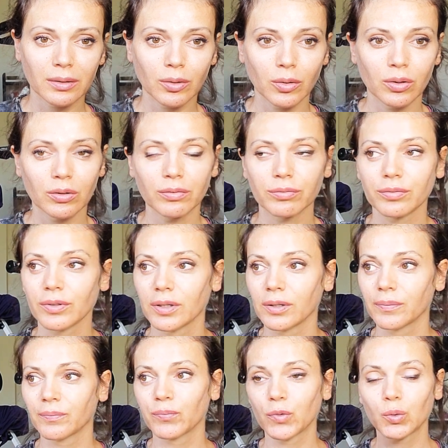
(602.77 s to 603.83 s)
a lot of
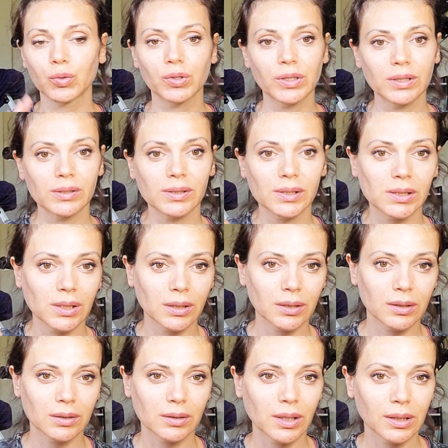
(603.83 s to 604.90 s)
um, nutrients uh,
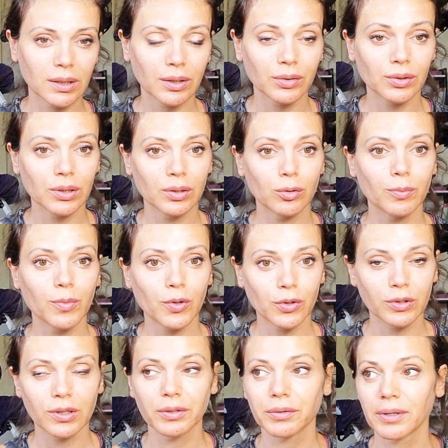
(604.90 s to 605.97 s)
that are a little more
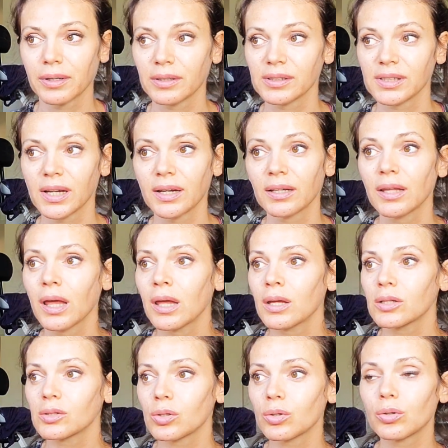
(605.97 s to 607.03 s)
on the rare side.
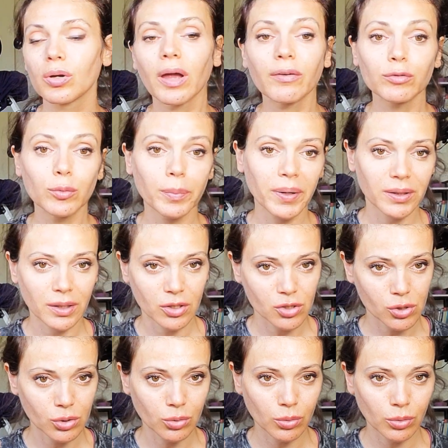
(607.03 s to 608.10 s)
So you do have to pay
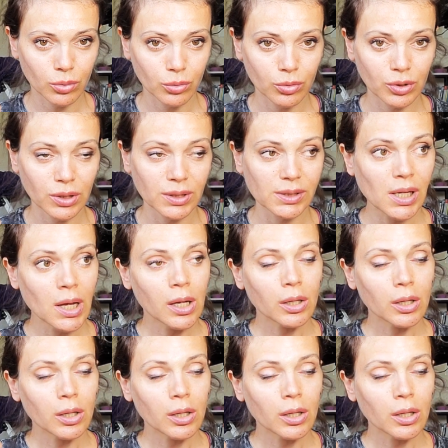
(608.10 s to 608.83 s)
attention to your nutrients.